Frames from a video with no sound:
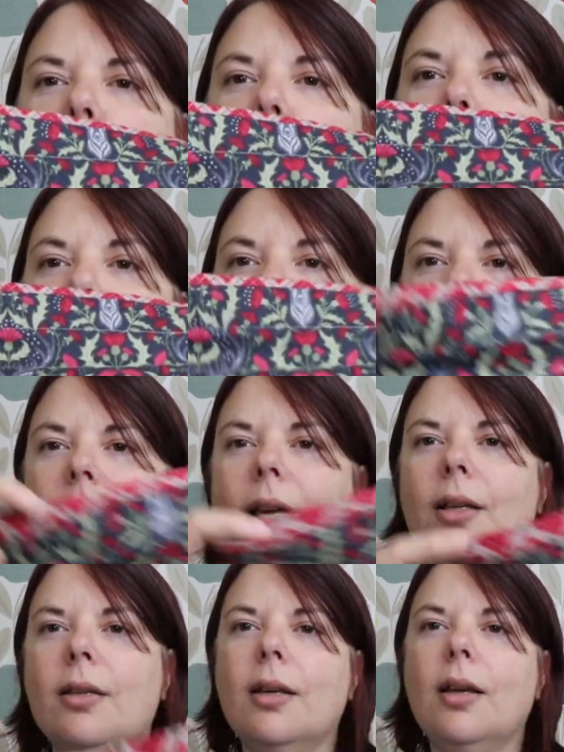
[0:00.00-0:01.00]
shawl
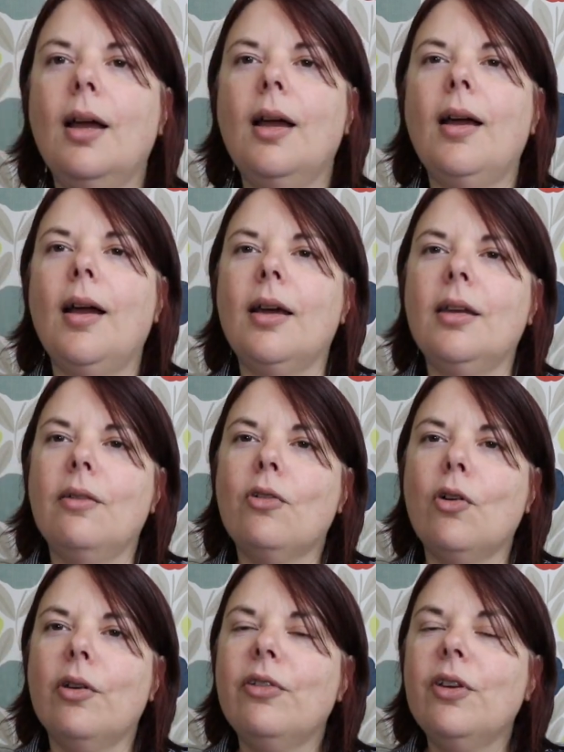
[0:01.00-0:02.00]
projects, and I've
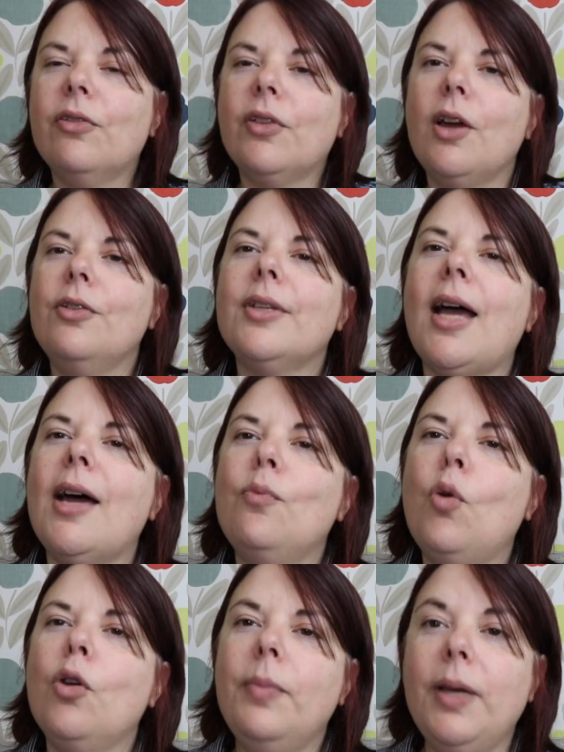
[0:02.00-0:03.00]
got a few of those and
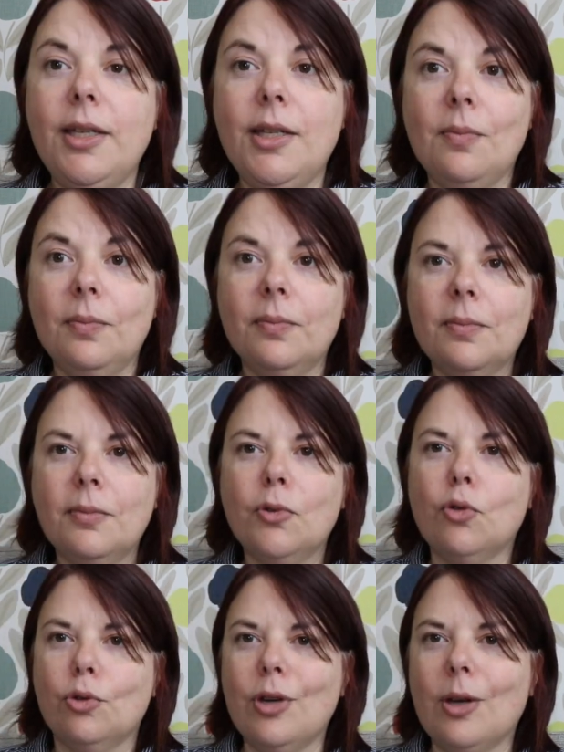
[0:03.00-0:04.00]
one medium
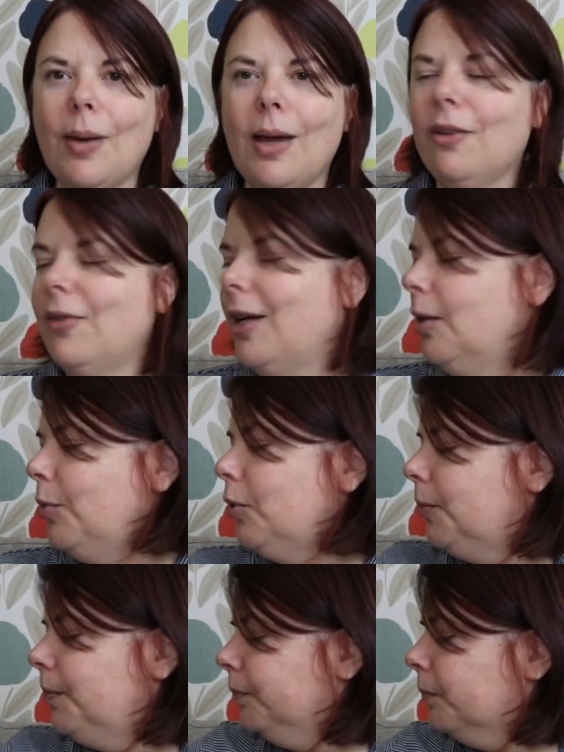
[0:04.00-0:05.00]
drawstring bag available.